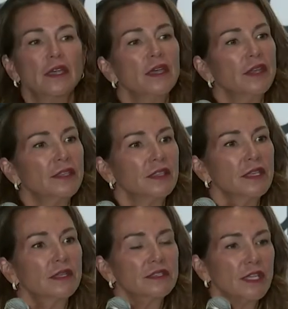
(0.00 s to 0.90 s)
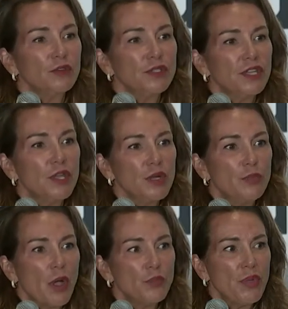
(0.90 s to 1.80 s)
and I think Secretary
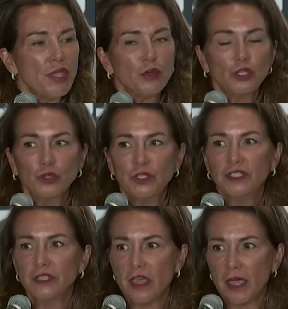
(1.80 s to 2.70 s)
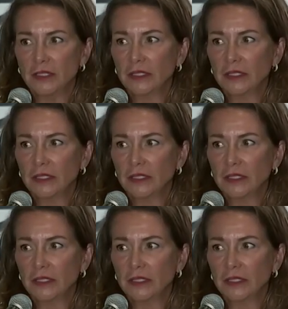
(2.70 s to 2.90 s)
Pompeo alluded to that.